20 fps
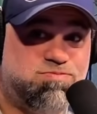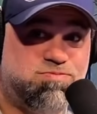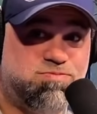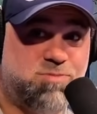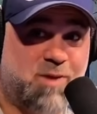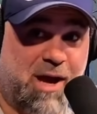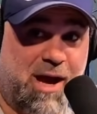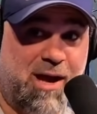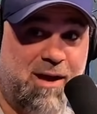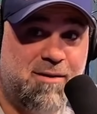
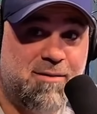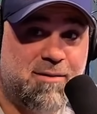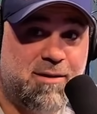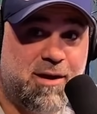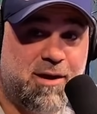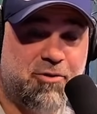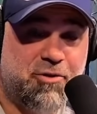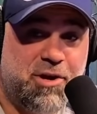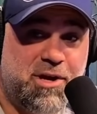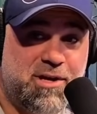okay,
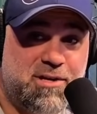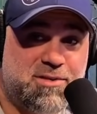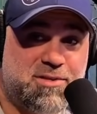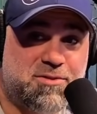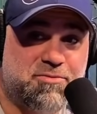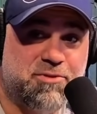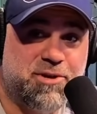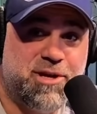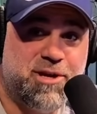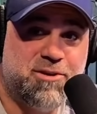here he is
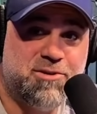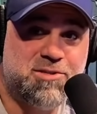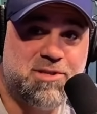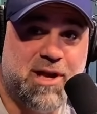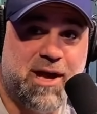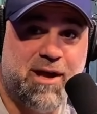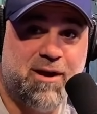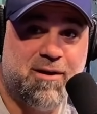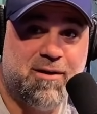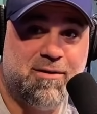3 years
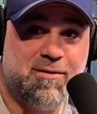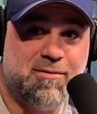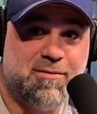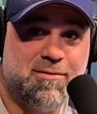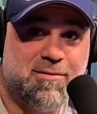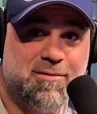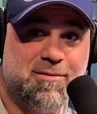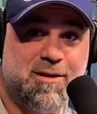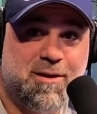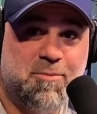later.
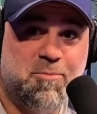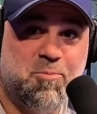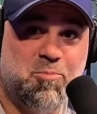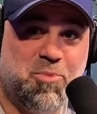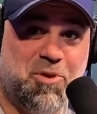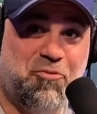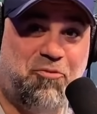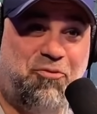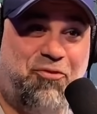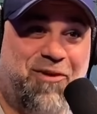
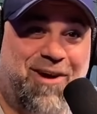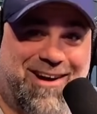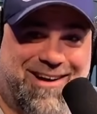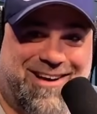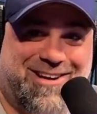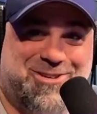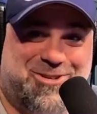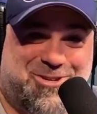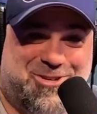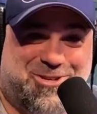
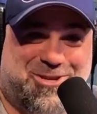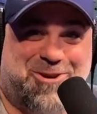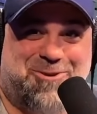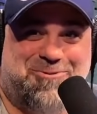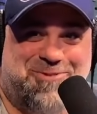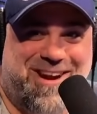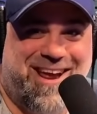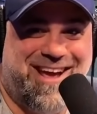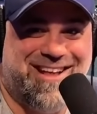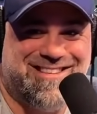Fucking
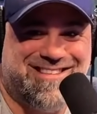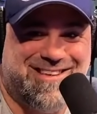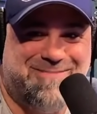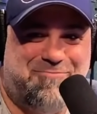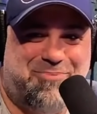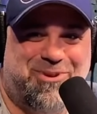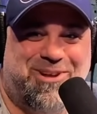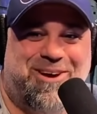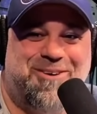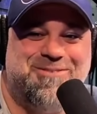shoot Nancy
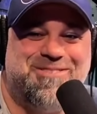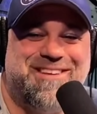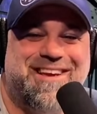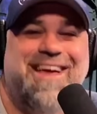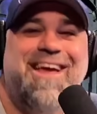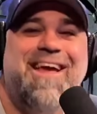Pelosi.